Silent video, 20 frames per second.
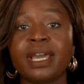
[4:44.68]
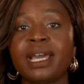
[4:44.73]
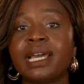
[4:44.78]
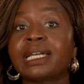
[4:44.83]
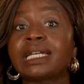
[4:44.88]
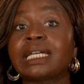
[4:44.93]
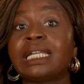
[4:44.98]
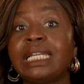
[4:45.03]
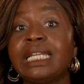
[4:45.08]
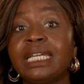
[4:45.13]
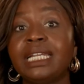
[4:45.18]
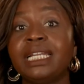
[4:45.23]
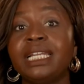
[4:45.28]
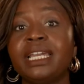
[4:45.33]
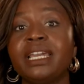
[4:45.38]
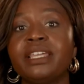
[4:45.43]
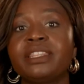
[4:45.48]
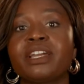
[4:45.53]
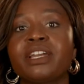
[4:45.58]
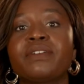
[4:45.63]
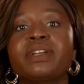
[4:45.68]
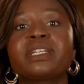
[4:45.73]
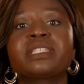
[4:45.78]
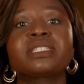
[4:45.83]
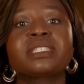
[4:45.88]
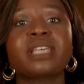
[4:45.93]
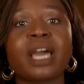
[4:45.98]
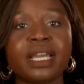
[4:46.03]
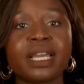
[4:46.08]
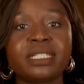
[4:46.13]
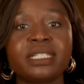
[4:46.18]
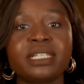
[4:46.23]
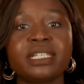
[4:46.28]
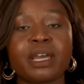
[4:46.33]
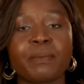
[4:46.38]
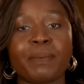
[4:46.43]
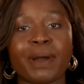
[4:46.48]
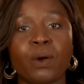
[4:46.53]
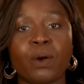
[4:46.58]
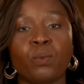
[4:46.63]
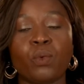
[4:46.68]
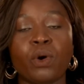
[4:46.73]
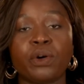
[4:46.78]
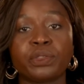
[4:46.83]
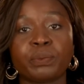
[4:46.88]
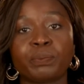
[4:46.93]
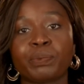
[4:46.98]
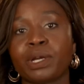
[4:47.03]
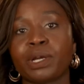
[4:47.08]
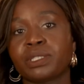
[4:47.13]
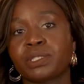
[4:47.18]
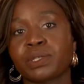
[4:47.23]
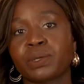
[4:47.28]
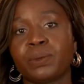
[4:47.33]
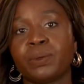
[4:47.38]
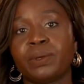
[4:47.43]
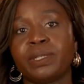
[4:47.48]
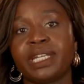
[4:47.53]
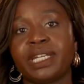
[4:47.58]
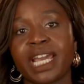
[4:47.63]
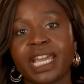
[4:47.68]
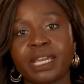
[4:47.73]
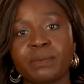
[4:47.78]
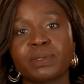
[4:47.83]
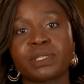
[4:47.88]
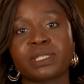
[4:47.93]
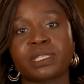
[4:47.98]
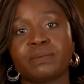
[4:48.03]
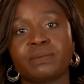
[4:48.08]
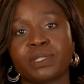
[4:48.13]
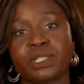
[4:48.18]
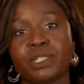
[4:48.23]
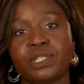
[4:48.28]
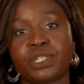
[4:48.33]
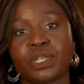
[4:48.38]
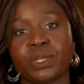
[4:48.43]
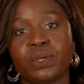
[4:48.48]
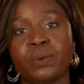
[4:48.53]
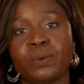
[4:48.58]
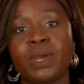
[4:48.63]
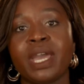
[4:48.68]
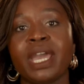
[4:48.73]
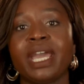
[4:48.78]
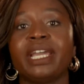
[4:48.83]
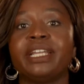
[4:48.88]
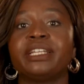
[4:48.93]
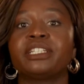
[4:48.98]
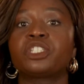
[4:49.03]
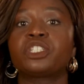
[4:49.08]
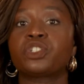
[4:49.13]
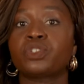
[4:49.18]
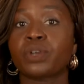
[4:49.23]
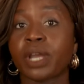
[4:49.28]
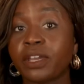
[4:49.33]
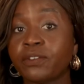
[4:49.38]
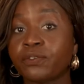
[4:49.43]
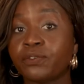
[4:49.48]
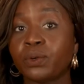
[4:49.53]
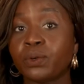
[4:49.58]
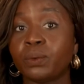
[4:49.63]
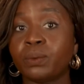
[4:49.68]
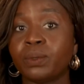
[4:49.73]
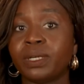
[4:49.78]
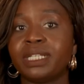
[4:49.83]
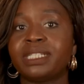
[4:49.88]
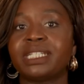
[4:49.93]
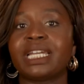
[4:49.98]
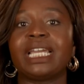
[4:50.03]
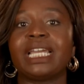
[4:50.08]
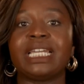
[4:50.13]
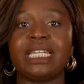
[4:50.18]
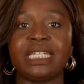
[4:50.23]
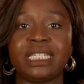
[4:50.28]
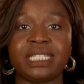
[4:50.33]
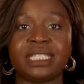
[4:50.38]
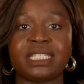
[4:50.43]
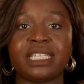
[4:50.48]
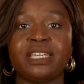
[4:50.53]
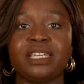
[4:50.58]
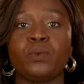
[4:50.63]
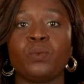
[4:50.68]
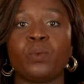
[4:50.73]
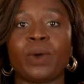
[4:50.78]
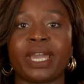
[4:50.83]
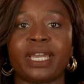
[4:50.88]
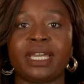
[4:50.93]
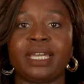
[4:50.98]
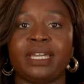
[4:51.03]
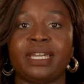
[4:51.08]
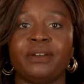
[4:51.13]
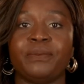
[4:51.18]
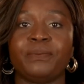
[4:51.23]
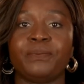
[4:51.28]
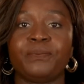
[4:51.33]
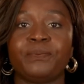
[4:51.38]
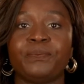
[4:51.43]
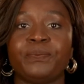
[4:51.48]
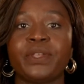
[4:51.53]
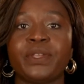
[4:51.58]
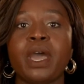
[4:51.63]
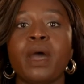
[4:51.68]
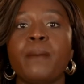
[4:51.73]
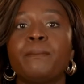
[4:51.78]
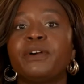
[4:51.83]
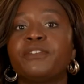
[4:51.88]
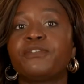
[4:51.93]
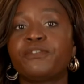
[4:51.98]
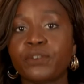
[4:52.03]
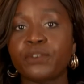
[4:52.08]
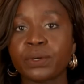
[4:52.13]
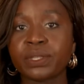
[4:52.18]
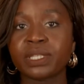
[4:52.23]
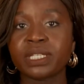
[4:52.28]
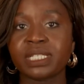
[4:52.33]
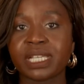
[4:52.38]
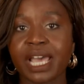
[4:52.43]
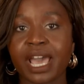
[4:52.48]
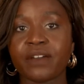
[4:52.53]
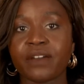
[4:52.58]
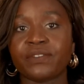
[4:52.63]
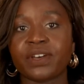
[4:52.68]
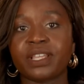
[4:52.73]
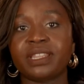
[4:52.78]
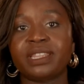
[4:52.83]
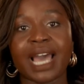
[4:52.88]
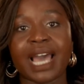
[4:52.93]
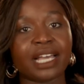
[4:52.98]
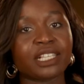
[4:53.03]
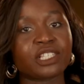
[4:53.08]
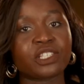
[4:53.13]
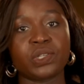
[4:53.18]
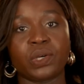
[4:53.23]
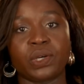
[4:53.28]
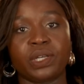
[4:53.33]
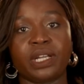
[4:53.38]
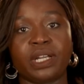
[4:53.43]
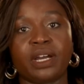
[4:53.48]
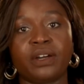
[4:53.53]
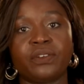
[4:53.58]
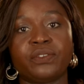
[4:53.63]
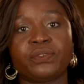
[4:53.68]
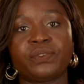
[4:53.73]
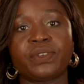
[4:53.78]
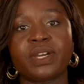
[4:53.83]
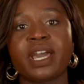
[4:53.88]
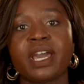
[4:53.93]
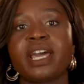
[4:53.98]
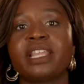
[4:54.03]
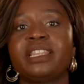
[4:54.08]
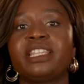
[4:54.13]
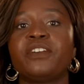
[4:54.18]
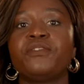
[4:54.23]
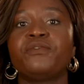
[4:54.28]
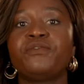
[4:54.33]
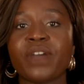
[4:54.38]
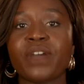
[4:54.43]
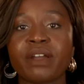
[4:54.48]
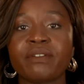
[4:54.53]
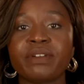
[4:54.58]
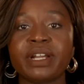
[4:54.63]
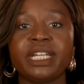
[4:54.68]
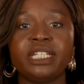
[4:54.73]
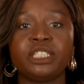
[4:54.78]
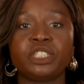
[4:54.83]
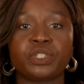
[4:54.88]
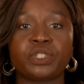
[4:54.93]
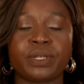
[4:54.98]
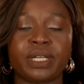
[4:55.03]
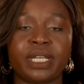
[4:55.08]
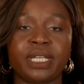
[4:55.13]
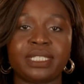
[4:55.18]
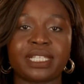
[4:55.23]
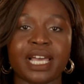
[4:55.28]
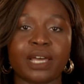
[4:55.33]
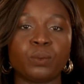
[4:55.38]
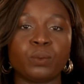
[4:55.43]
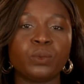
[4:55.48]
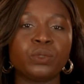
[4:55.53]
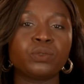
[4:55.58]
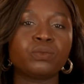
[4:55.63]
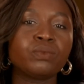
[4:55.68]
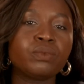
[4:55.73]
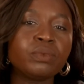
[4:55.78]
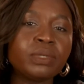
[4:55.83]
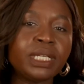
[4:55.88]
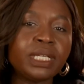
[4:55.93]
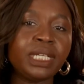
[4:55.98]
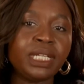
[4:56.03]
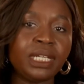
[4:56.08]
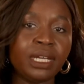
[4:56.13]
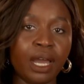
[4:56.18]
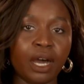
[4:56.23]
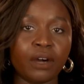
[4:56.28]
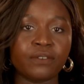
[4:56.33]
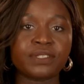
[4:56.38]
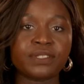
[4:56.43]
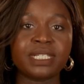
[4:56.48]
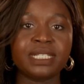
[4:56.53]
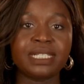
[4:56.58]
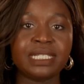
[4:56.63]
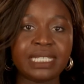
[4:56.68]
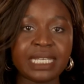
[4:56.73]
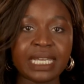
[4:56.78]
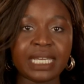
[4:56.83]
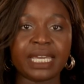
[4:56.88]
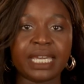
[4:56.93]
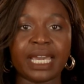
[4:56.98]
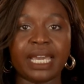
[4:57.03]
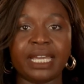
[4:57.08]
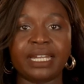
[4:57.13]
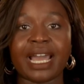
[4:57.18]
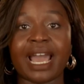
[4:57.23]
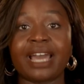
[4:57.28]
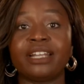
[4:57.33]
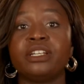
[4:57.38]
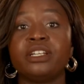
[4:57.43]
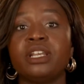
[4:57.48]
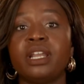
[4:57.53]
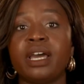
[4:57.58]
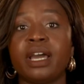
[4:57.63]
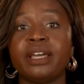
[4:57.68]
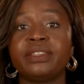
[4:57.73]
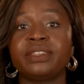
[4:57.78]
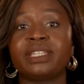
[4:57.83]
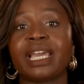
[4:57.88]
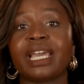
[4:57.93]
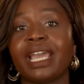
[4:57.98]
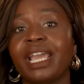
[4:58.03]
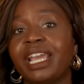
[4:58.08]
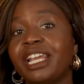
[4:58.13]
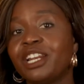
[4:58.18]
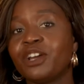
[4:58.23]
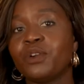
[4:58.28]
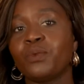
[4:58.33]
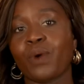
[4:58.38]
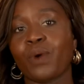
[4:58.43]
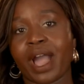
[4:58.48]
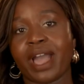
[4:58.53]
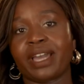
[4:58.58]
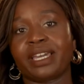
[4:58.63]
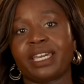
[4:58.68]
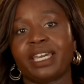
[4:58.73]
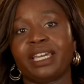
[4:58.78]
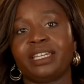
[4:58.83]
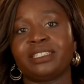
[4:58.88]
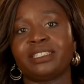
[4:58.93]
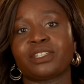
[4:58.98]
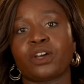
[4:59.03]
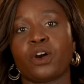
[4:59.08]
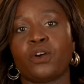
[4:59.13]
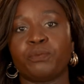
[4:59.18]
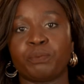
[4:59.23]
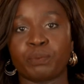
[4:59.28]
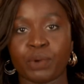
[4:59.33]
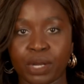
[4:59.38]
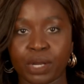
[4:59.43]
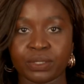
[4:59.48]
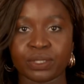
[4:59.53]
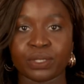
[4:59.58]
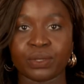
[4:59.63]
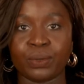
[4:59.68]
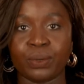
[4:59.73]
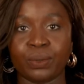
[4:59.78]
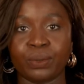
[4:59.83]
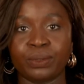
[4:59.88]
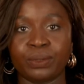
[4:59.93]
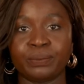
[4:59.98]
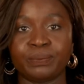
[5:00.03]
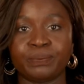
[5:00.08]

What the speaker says: Clearly, they're excited about what the protocol enables them to do in a straightforward, easy way. But for the dev, that's not enough. They're very intrigued and would really love to dig in and learn the inner workings of protocol.